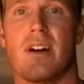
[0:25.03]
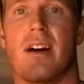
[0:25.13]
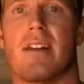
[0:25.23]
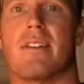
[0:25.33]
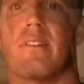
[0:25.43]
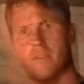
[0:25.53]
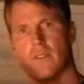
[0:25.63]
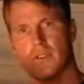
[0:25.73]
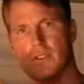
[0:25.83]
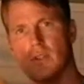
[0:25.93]
kind.
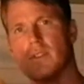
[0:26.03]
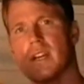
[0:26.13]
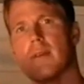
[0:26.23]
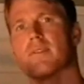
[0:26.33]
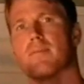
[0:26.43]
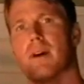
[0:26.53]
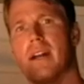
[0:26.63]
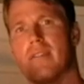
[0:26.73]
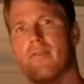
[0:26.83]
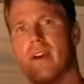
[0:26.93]
There's 2 types of
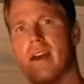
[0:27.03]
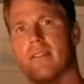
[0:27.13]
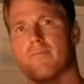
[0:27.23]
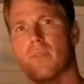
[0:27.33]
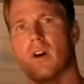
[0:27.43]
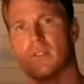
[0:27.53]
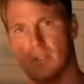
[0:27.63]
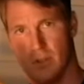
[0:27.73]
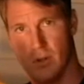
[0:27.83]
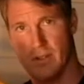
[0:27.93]
body fat,
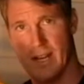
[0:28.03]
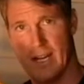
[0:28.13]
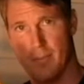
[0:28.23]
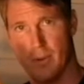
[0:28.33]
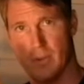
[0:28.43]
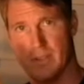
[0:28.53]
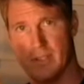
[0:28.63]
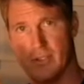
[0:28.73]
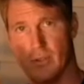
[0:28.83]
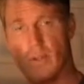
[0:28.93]
also known as adipose
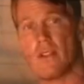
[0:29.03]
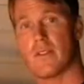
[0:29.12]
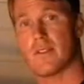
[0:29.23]
tissue. The